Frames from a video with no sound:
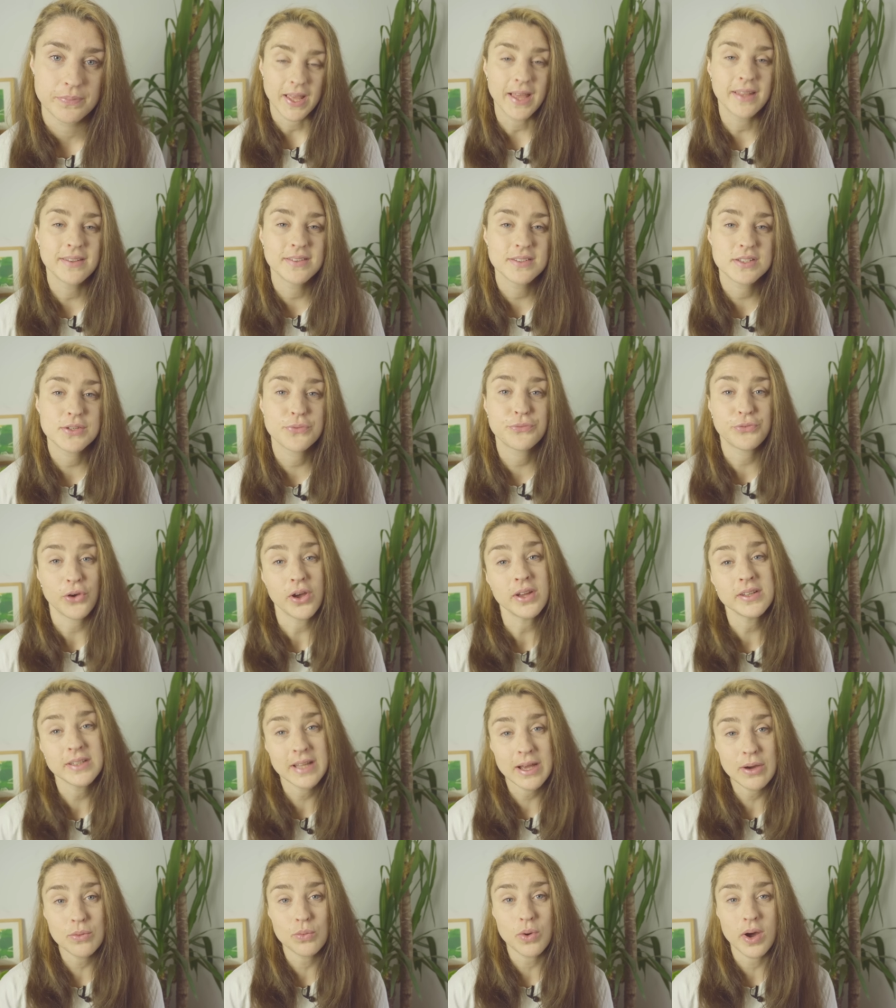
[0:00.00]
And to
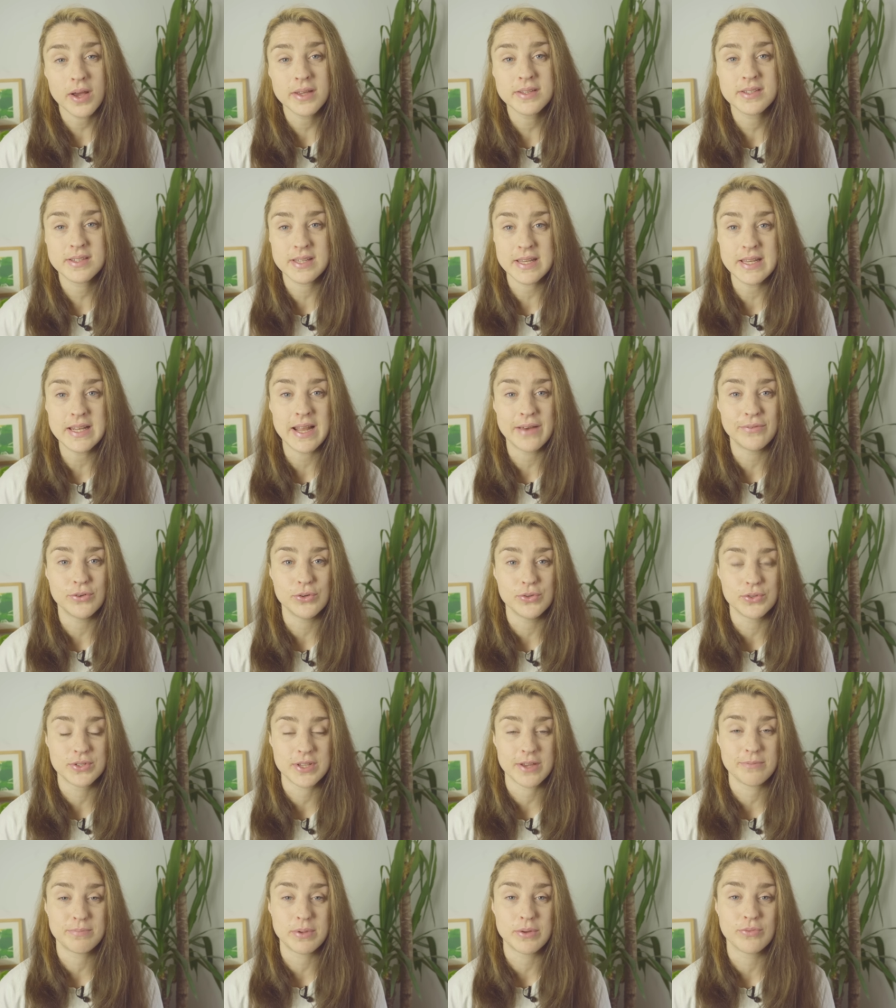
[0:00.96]
find out why sea
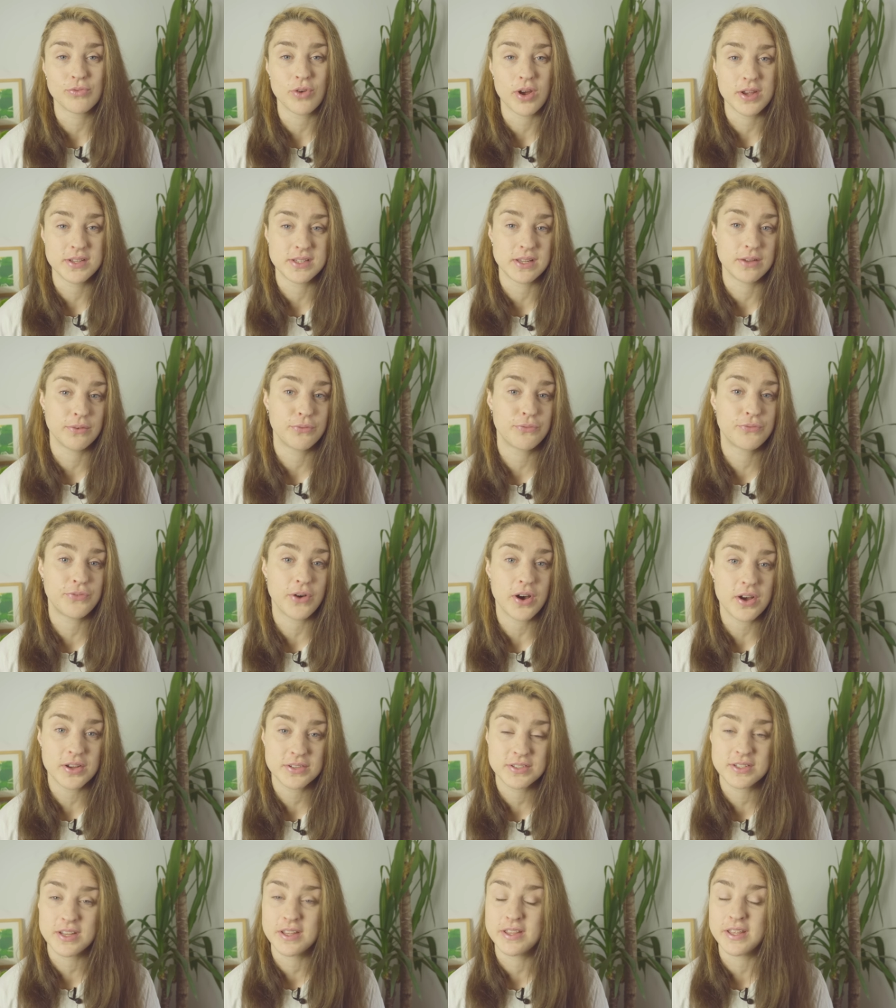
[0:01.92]
levels have been rising
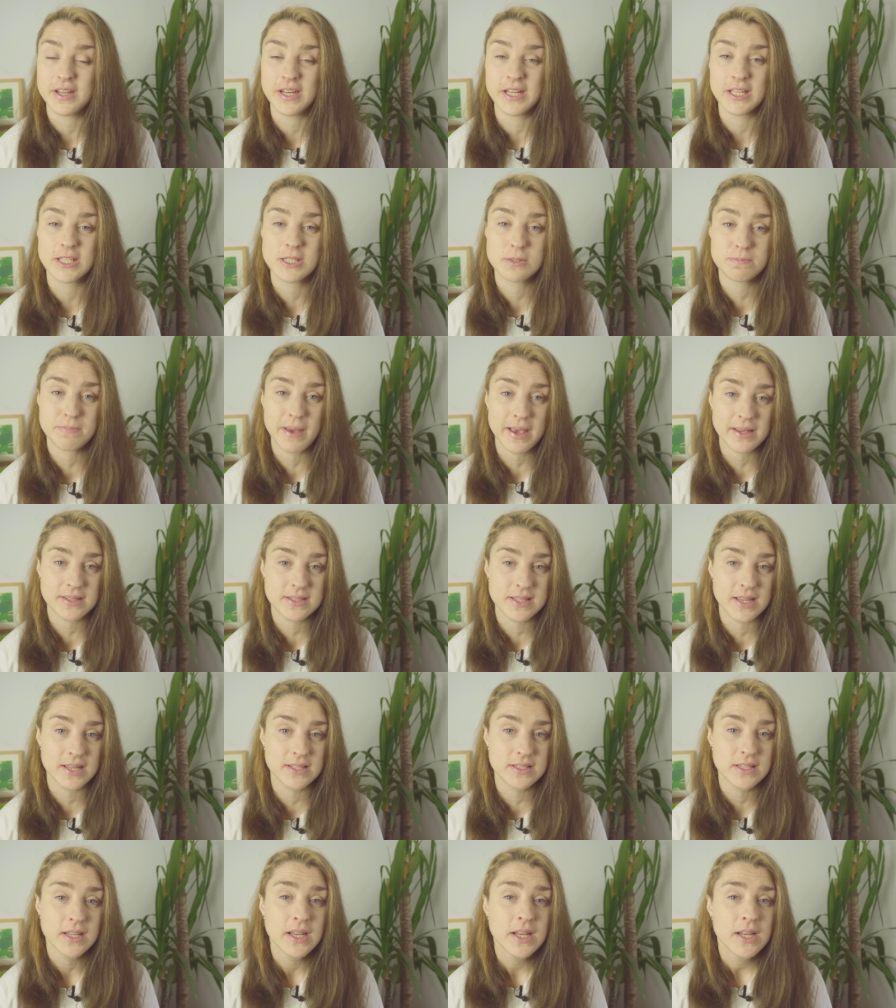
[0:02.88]
faster than
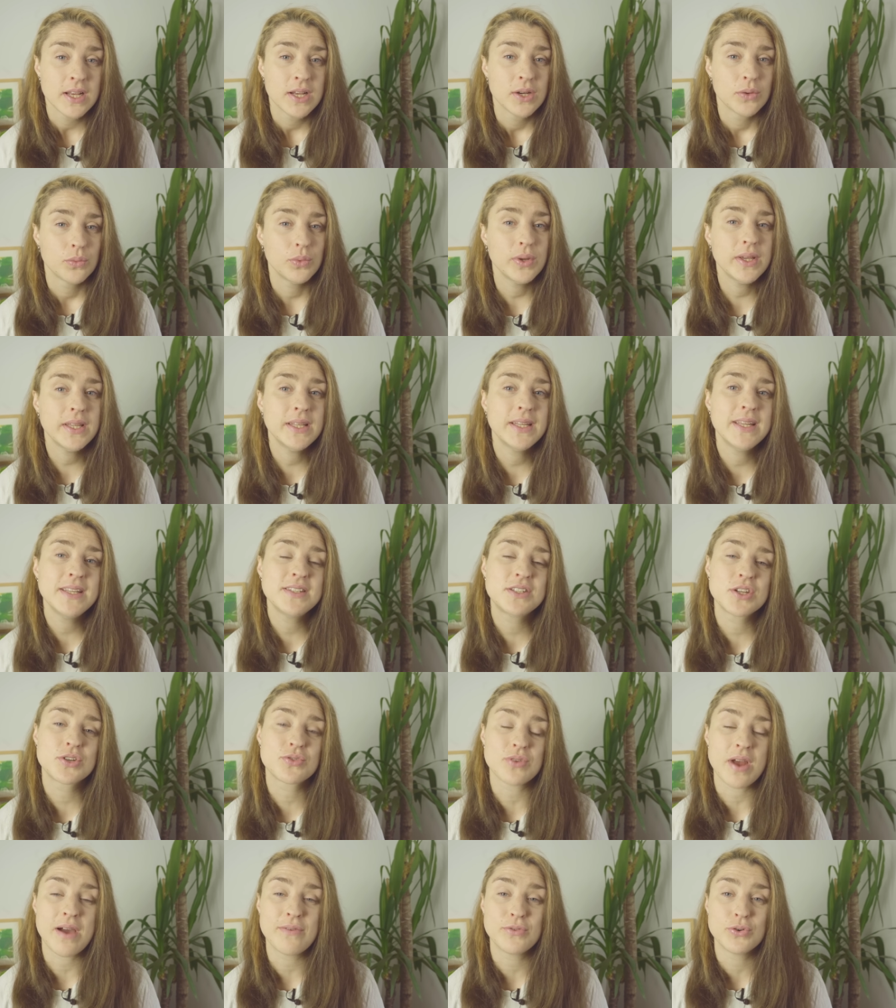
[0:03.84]
expected, we need
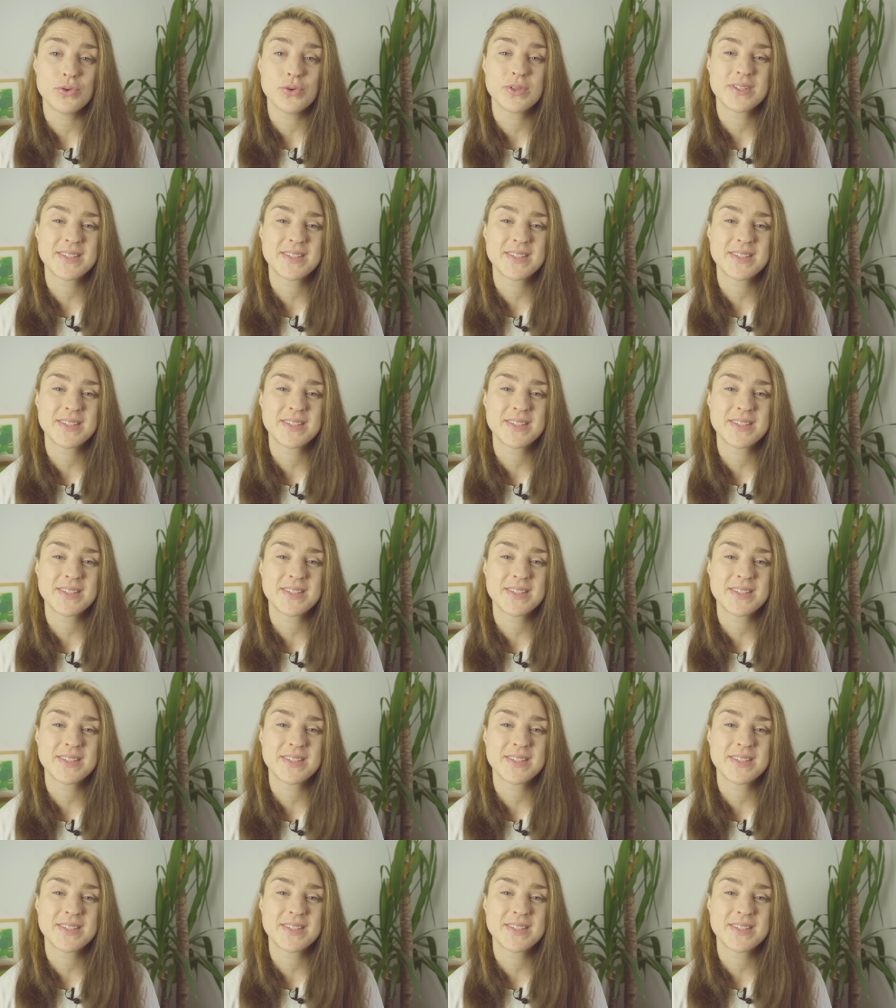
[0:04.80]
to travel